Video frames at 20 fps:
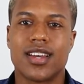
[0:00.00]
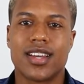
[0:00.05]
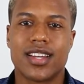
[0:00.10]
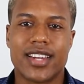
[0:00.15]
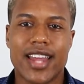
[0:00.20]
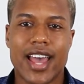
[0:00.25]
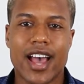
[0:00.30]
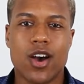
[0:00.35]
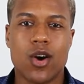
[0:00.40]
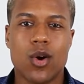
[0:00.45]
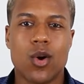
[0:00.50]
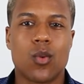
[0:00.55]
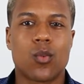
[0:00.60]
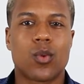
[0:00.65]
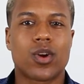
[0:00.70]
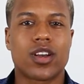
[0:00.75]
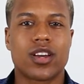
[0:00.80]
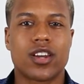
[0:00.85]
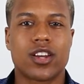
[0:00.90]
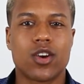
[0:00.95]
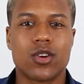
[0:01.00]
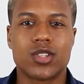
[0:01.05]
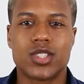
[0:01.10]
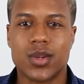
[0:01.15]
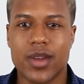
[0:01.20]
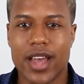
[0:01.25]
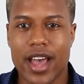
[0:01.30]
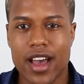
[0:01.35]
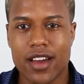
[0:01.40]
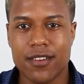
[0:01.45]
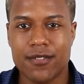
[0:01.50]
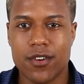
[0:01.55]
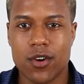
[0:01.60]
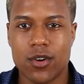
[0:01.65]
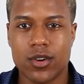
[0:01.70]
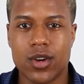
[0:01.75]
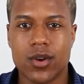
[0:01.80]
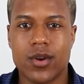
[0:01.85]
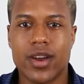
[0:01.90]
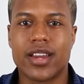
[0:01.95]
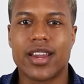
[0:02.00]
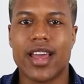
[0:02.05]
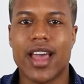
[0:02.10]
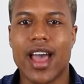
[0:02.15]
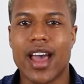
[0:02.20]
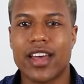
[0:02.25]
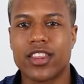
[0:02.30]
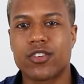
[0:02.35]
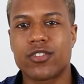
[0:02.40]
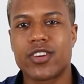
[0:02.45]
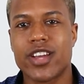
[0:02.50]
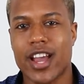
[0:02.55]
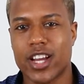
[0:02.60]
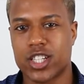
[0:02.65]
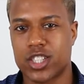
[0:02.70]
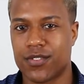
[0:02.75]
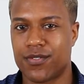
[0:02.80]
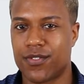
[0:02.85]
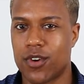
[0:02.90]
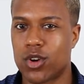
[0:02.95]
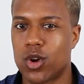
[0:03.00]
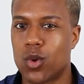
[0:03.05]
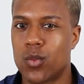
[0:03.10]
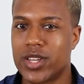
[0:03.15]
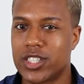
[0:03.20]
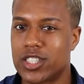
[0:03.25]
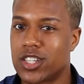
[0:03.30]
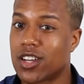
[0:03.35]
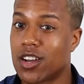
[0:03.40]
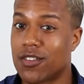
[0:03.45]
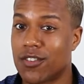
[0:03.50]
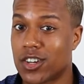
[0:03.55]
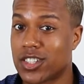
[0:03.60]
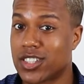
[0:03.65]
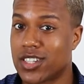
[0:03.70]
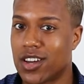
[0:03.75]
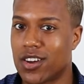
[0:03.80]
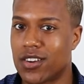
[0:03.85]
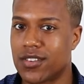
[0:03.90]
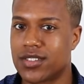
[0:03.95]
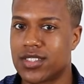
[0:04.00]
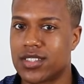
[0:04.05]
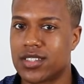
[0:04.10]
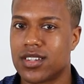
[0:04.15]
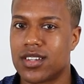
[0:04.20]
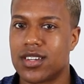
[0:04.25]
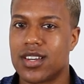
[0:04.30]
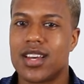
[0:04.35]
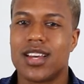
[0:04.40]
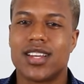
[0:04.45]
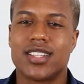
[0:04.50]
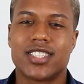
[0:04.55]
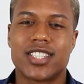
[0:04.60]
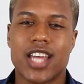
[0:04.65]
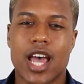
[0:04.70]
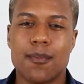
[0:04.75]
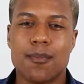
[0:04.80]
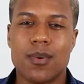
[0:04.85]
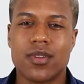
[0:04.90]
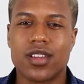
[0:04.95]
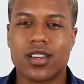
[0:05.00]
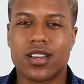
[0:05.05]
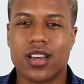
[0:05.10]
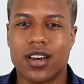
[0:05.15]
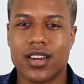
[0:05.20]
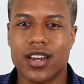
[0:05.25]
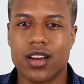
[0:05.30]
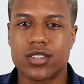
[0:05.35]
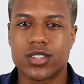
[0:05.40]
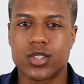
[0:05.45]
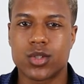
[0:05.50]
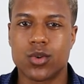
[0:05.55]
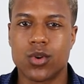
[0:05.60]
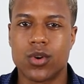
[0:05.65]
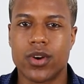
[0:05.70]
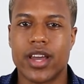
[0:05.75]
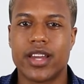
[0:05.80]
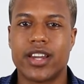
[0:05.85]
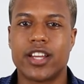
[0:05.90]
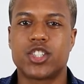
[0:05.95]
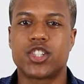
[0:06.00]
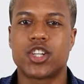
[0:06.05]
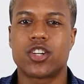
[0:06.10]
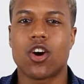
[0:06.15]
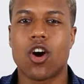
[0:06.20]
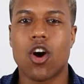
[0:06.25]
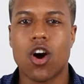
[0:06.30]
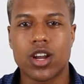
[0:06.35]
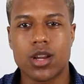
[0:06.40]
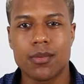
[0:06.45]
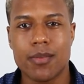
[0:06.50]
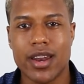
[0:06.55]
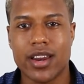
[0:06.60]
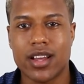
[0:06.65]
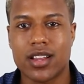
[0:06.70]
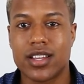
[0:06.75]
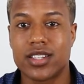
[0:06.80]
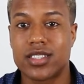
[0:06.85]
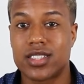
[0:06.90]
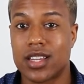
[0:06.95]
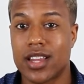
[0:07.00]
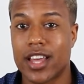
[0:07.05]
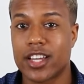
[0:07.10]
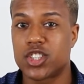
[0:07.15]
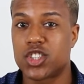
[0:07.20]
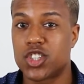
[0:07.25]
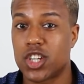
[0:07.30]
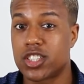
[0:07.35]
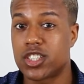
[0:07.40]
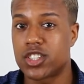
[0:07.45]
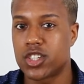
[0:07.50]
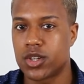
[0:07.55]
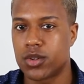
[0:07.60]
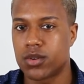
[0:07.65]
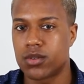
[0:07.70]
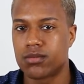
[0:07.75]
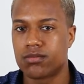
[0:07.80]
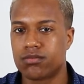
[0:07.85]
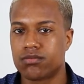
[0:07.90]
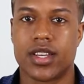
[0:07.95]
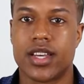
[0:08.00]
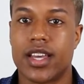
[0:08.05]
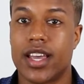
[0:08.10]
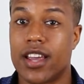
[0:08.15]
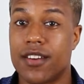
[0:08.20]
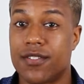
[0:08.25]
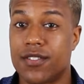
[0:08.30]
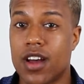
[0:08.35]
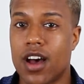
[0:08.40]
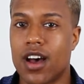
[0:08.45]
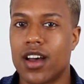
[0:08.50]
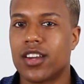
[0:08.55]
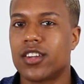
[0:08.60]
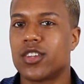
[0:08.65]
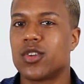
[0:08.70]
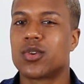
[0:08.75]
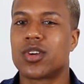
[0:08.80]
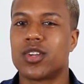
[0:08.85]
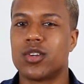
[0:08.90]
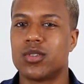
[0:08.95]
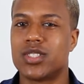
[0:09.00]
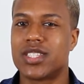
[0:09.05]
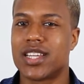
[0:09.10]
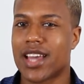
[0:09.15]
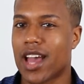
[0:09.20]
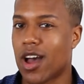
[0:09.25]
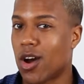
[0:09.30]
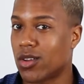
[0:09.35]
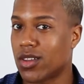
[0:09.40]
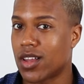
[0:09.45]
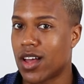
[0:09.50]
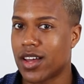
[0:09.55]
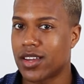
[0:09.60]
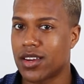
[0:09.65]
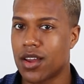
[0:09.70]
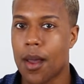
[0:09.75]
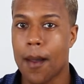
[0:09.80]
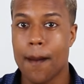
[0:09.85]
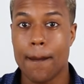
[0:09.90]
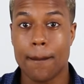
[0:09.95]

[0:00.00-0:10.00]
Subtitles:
Now, we're going to go to Add Photo and add the reaction photo we took of ourselves. Tap on the cutout tool and it should automatically select just you. If not, you can use the outline,